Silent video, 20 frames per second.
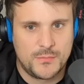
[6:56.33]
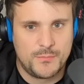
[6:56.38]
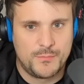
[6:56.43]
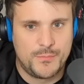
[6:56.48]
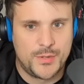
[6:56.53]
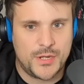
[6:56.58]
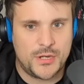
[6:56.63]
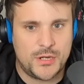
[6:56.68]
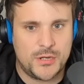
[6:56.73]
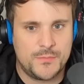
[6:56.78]

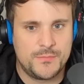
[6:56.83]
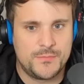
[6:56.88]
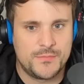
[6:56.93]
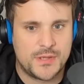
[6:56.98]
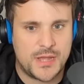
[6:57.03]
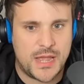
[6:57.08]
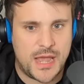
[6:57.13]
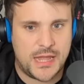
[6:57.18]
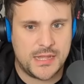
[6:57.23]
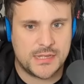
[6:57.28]
Boom,
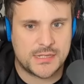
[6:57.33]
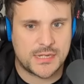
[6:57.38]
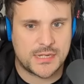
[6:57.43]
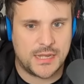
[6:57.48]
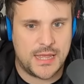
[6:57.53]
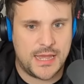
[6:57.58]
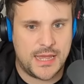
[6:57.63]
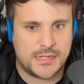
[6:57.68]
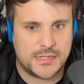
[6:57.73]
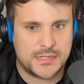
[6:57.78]
and
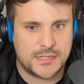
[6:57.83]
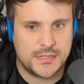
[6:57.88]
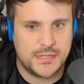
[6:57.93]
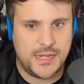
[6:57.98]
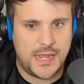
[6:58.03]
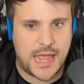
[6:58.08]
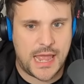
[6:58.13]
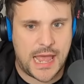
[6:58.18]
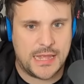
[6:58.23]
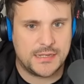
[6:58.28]
select
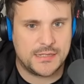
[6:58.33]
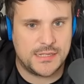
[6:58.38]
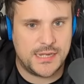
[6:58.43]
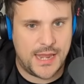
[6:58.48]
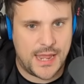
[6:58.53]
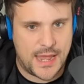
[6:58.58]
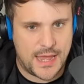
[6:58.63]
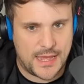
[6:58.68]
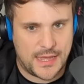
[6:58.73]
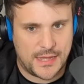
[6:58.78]
the
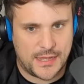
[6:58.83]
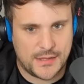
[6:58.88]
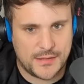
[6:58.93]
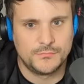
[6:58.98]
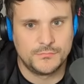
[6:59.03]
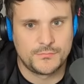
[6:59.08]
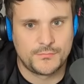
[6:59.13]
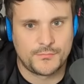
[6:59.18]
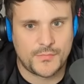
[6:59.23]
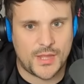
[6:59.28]
anti-air.
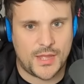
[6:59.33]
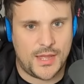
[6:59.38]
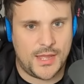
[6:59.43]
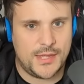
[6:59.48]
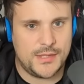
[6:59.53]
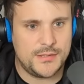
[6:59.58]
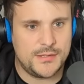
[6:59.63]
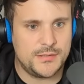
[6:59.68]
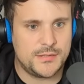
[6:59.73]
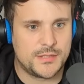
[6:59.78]

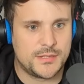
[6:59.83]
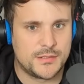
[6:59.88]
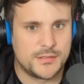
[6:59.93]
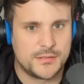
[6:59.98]
And